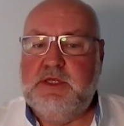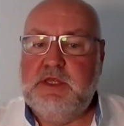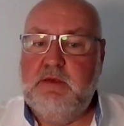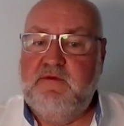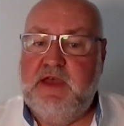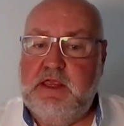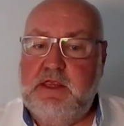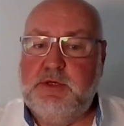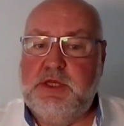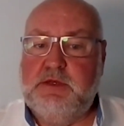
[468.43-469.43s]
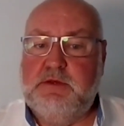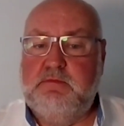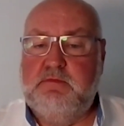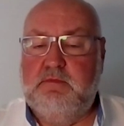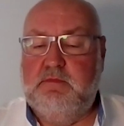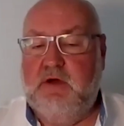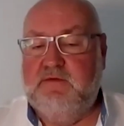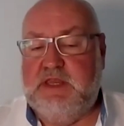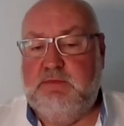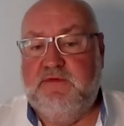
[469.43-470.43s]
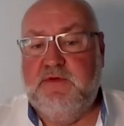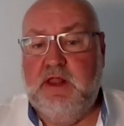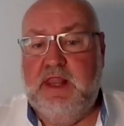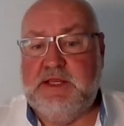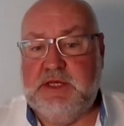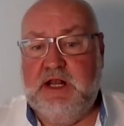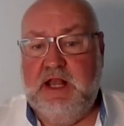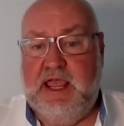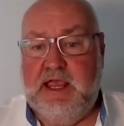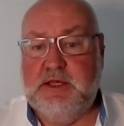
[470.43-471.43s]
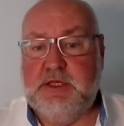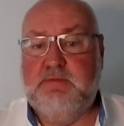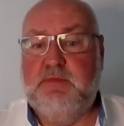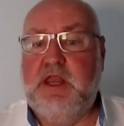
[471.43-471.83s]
Some of our users obviously prefer less clicks,